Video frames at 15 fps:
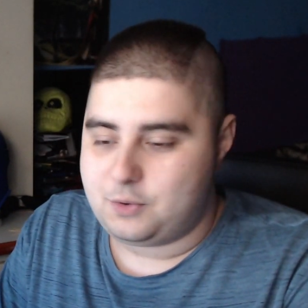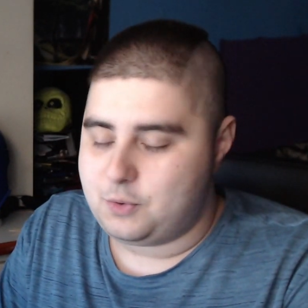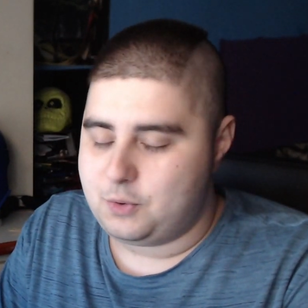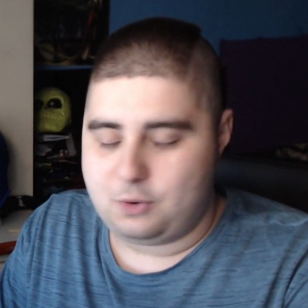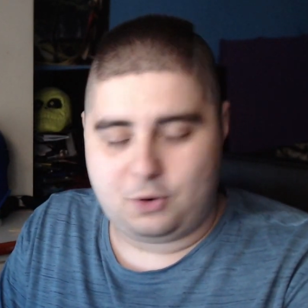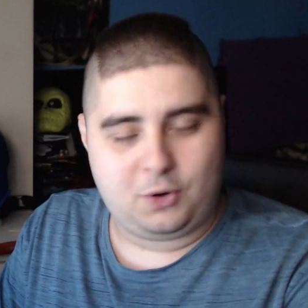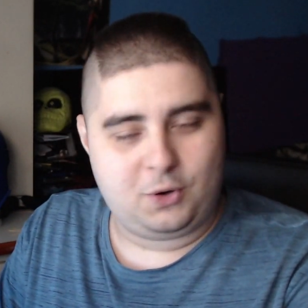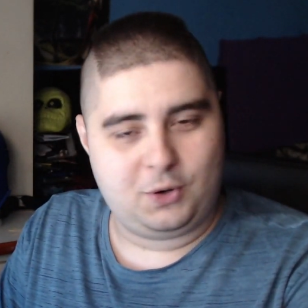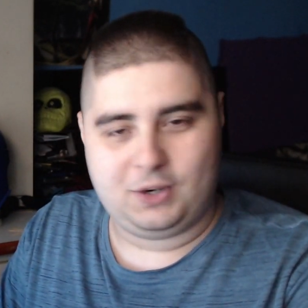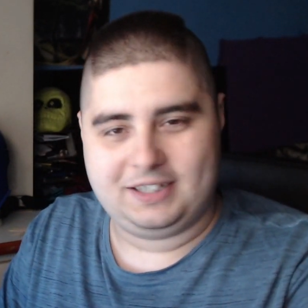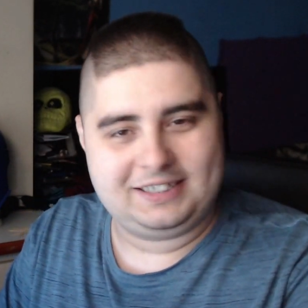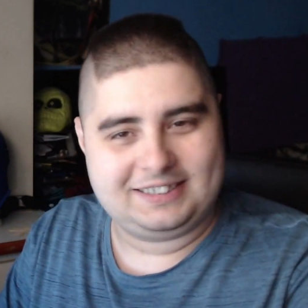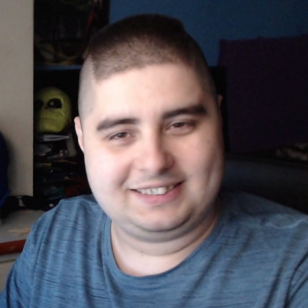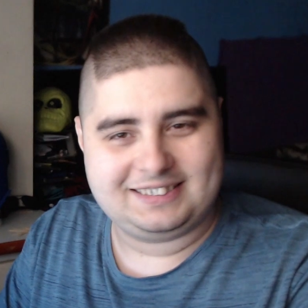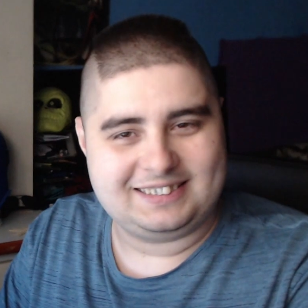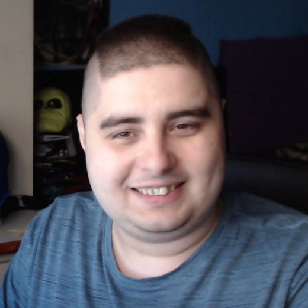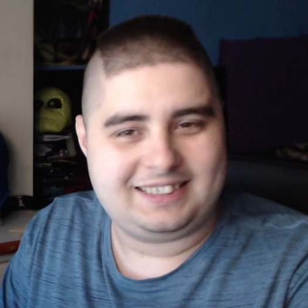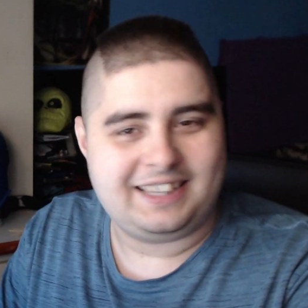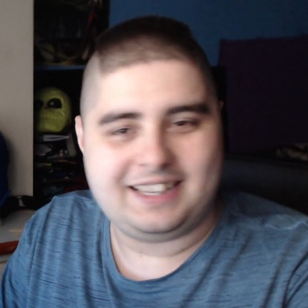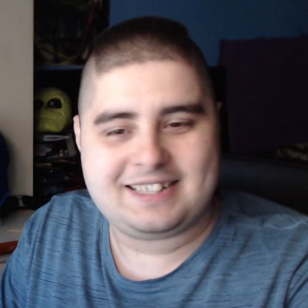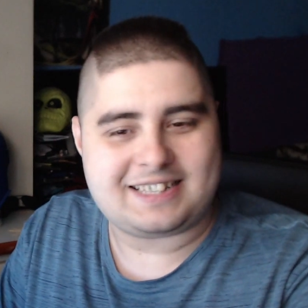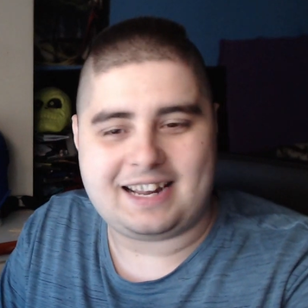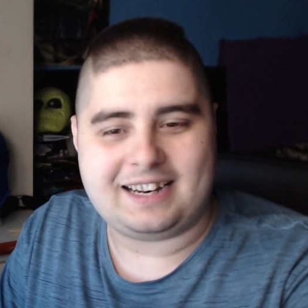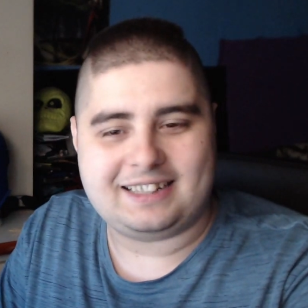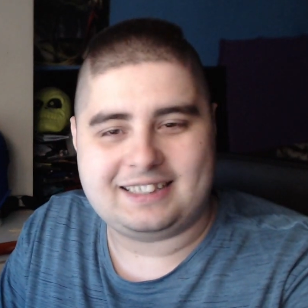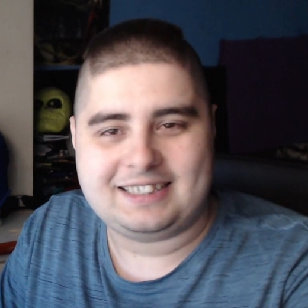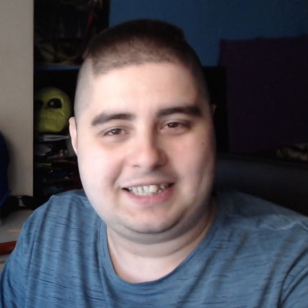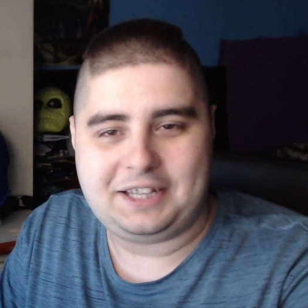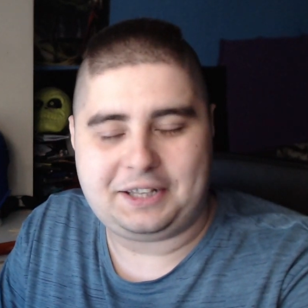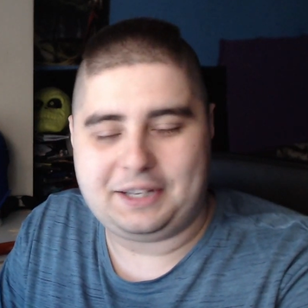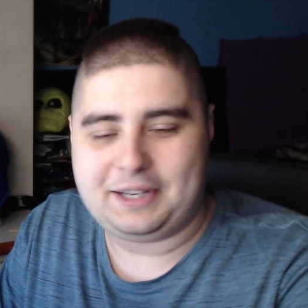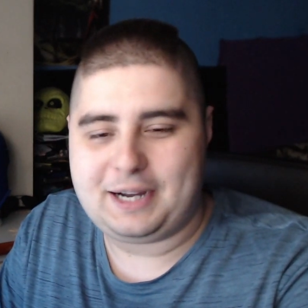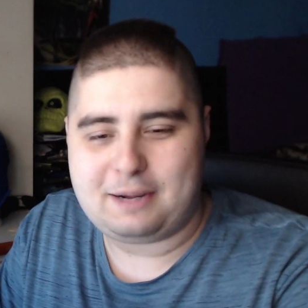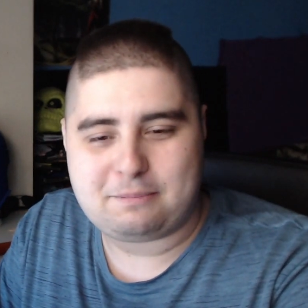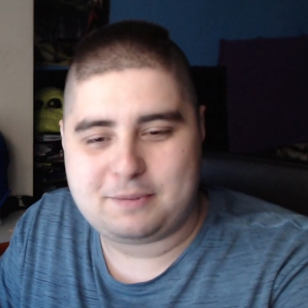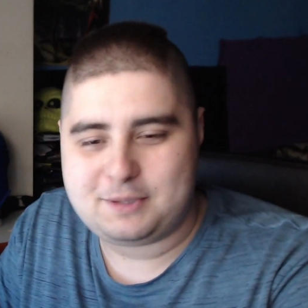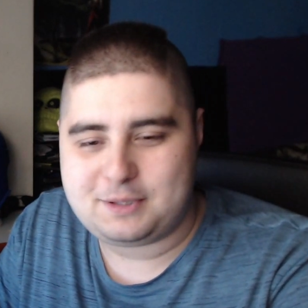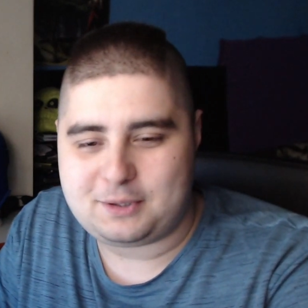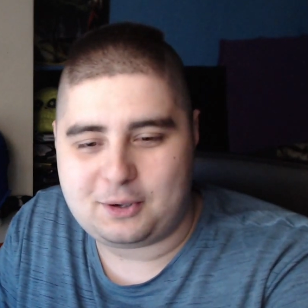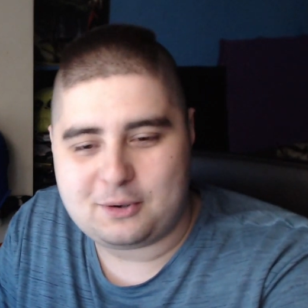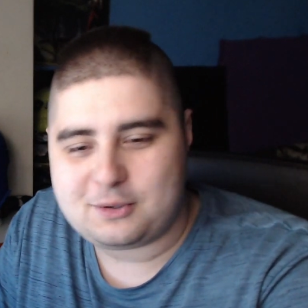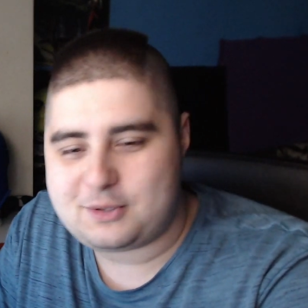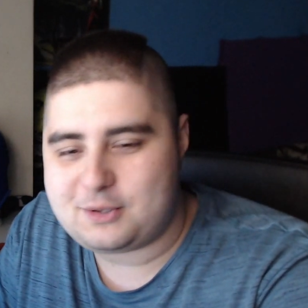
Ooh, things are heating up so